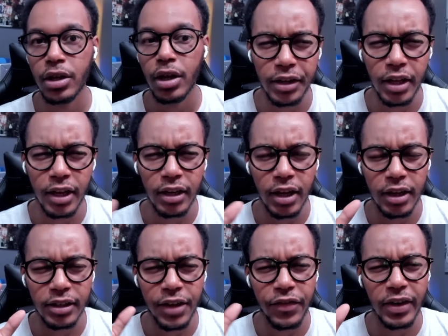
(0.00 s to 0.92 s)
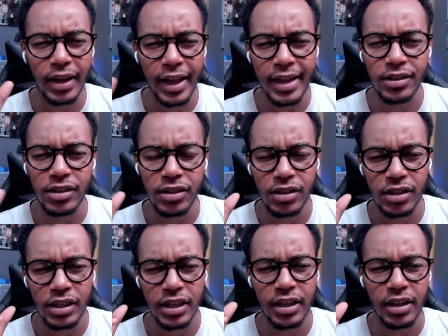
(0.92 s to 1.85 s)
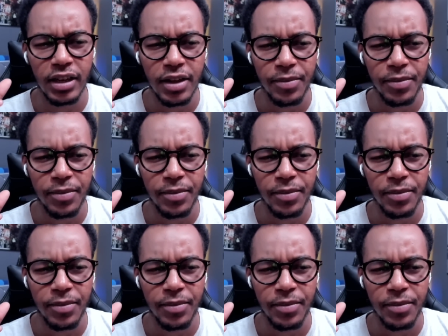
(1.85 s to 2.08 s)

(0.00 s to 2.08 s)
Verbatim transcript: a, a, a, different lens to see